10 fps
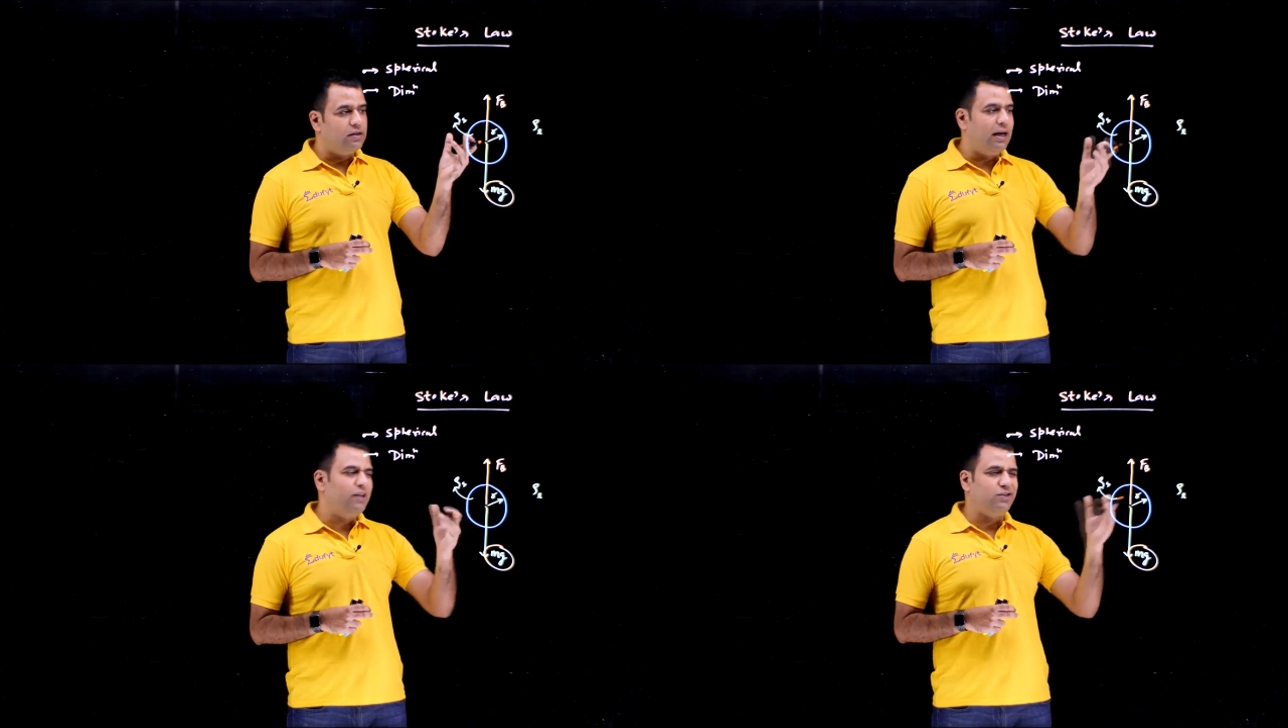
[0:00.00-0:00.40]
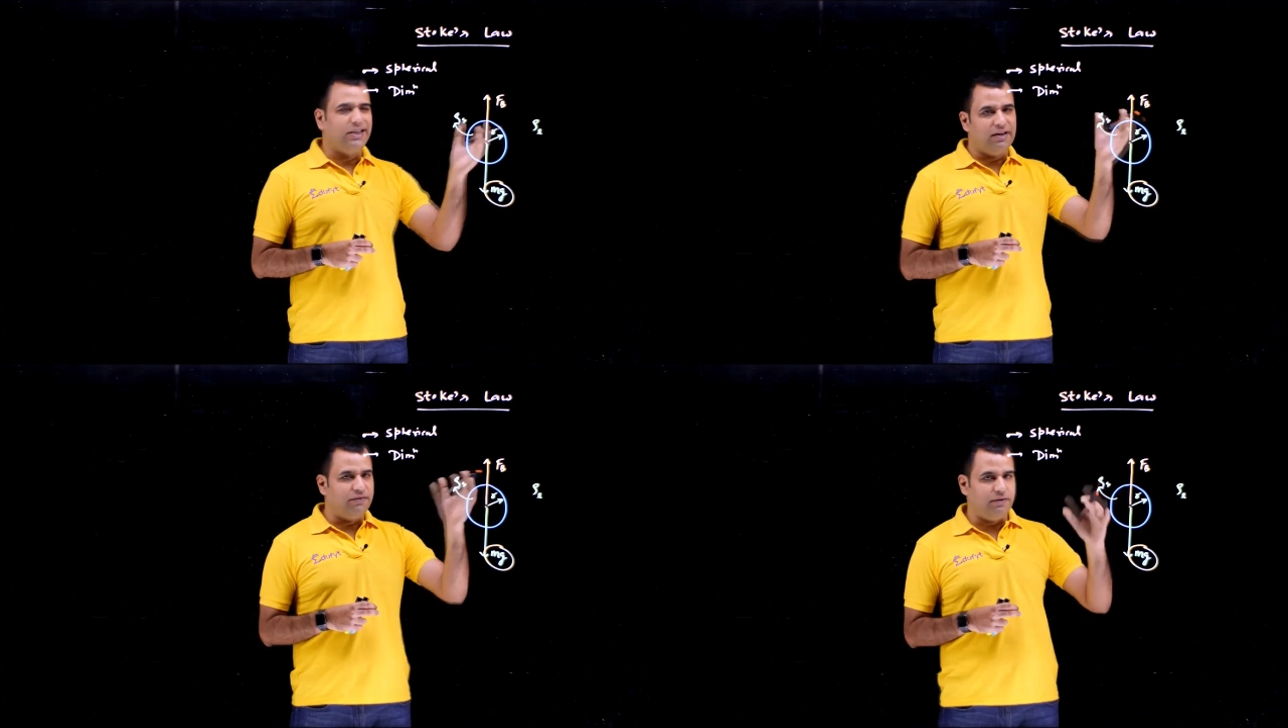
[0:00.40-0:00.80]
And you
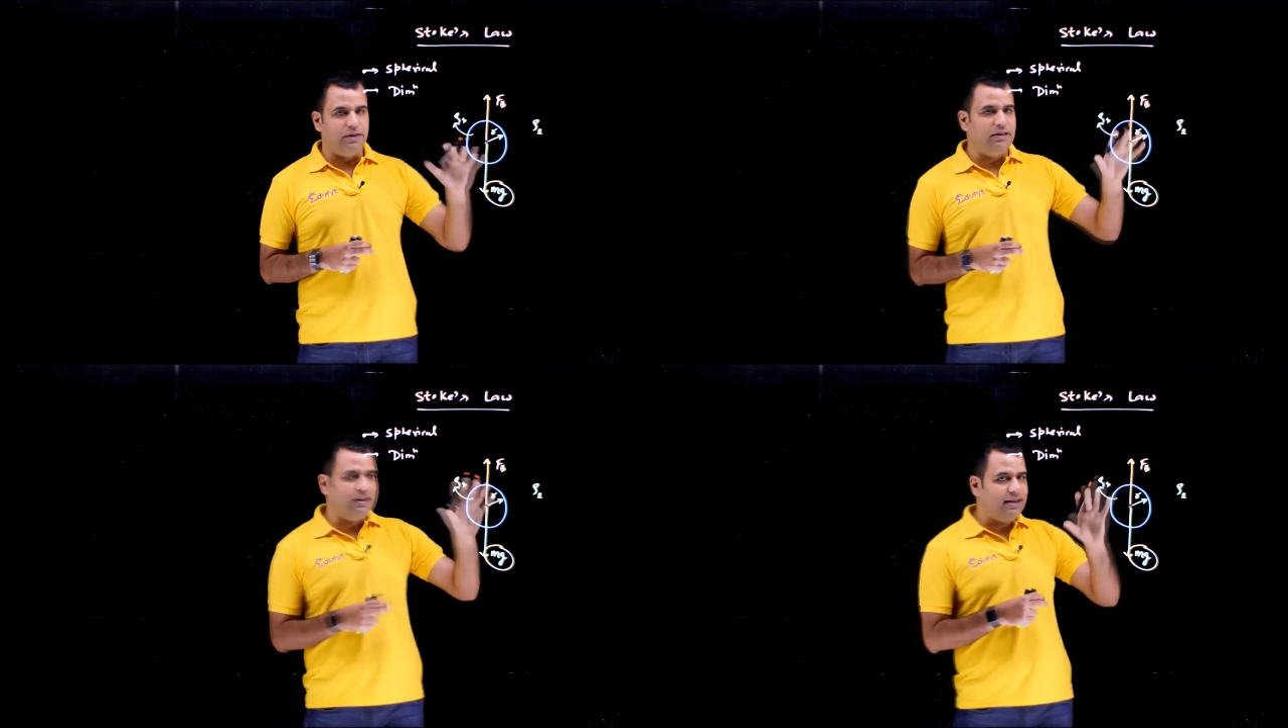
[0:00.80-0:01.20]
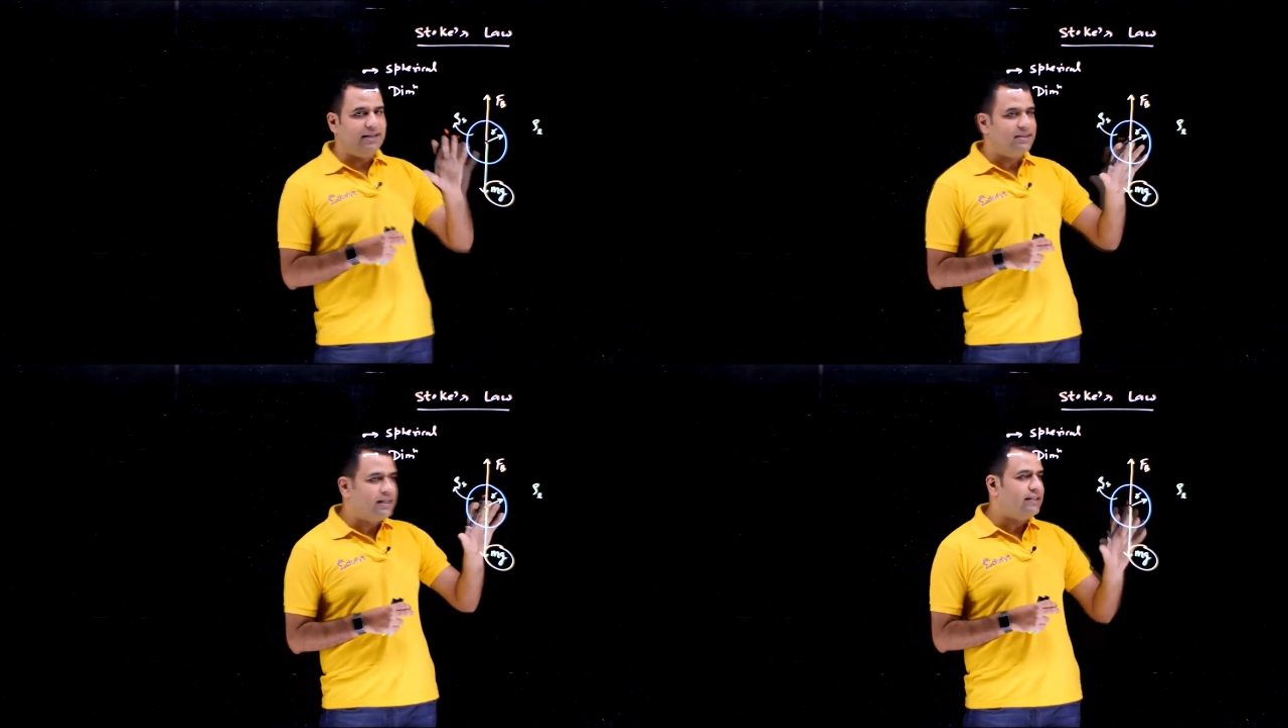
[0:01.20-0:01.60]
see, if the
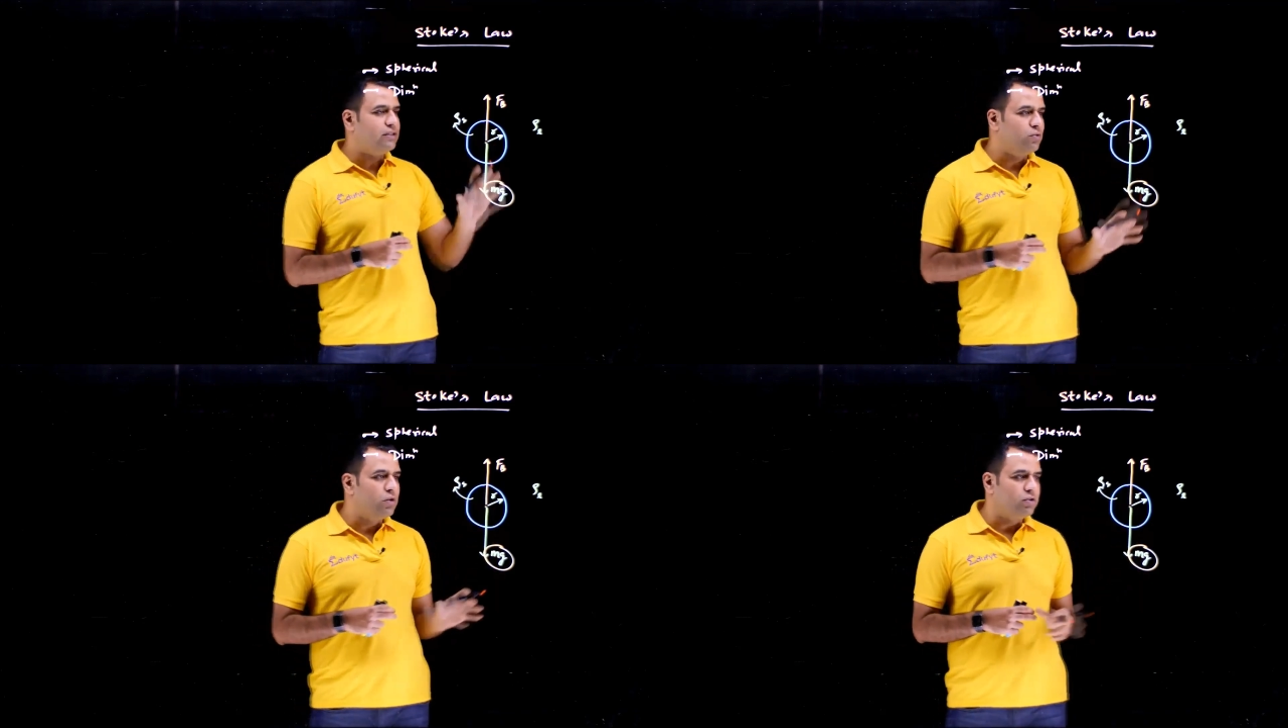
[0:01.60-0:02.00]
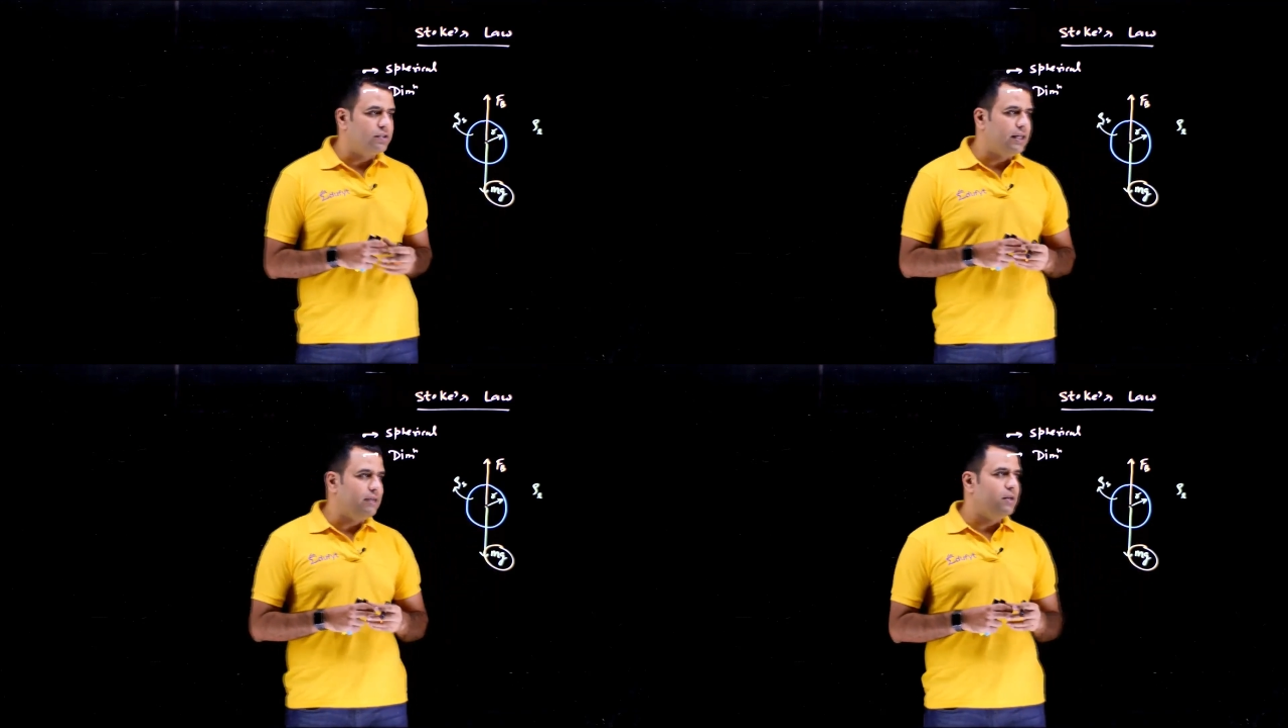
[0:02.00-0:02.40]
density is throughout
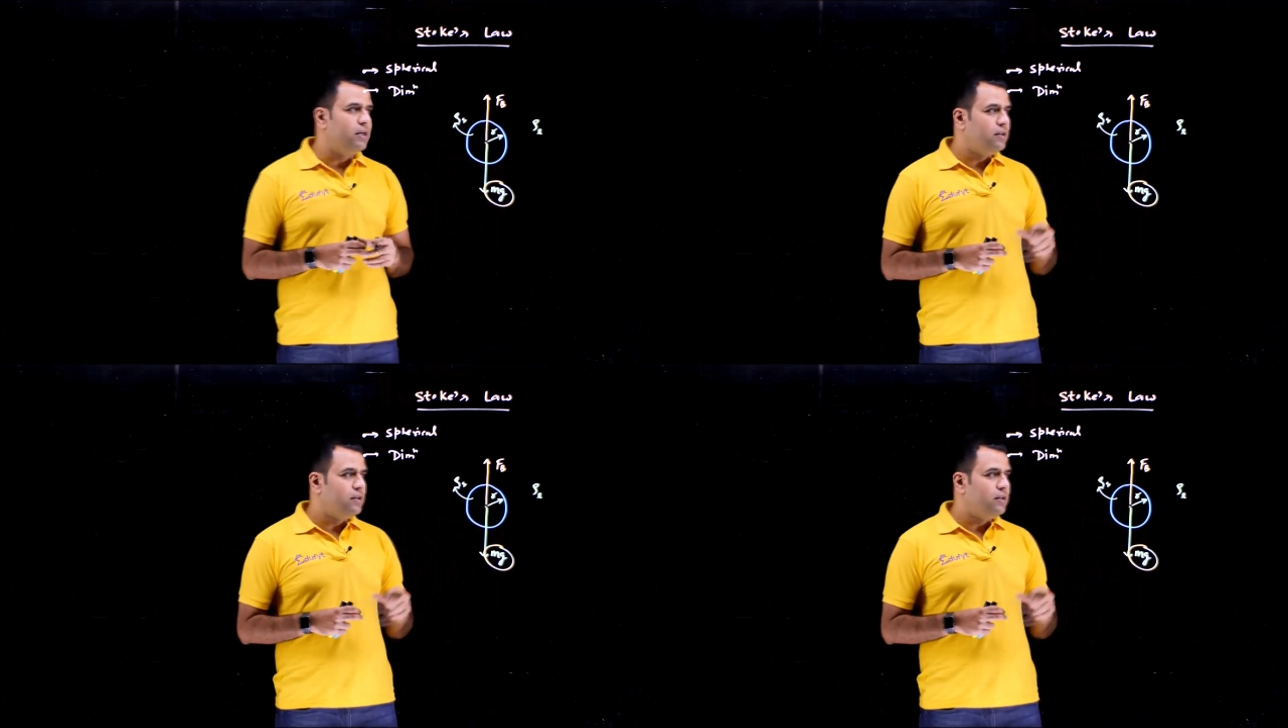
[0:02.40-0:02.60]
same,